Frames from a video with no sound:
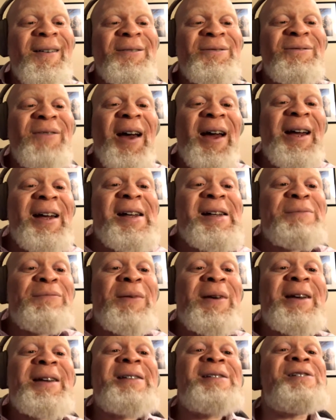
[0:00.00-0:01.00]

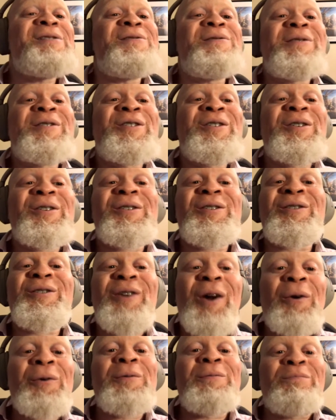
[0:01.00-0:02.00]
maybe you just
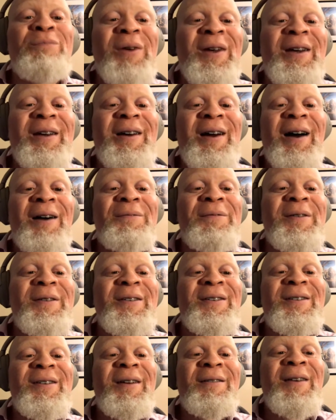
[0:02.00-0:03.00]
don't pick up on
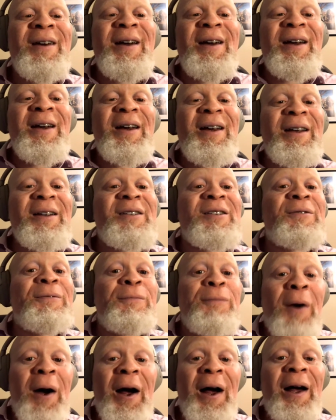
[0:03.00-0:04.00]
stuff. It's
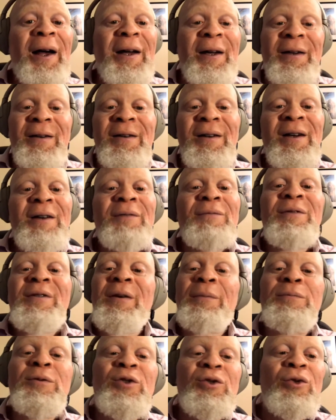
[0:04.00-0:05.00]
fine. Because
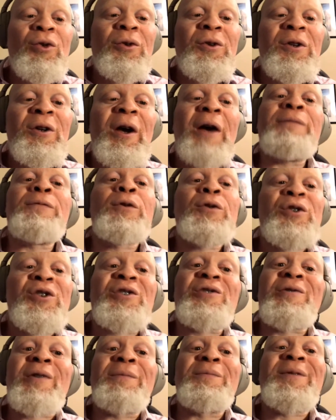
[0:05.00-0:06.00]
I'm sure you have your
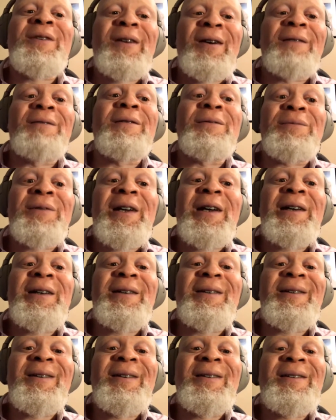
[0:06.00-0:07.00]
strengths in other
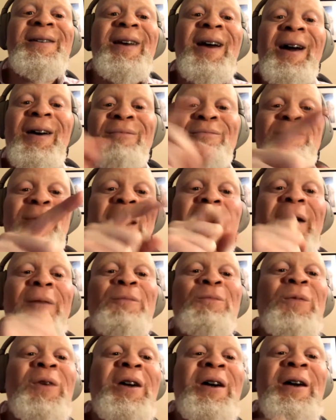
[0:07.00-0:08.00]
places. But
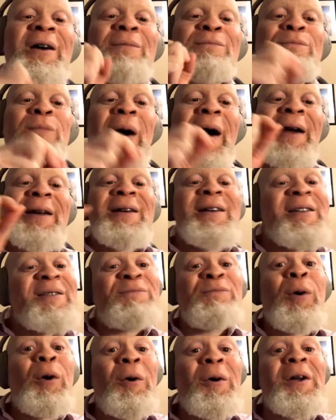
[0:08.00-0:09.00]
by this
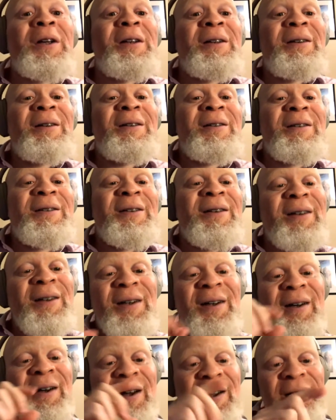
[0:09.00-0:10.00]
point,
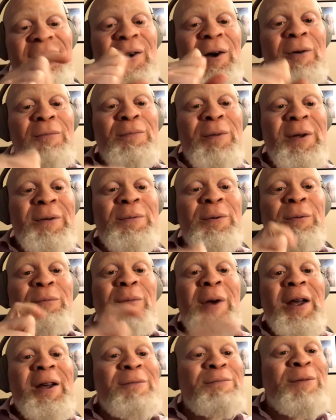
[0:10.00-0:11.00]
a lot of people
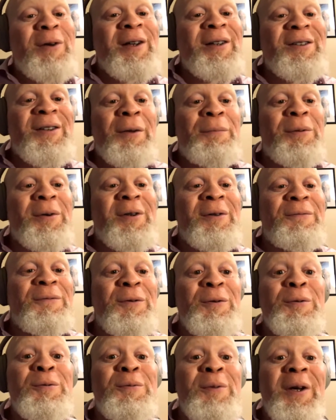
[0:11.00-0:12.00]
may have picked up on a
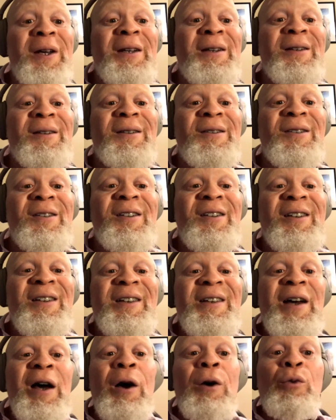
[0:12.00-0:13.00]
few things,
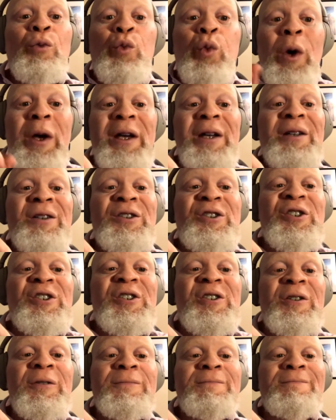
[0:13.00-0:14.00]
which,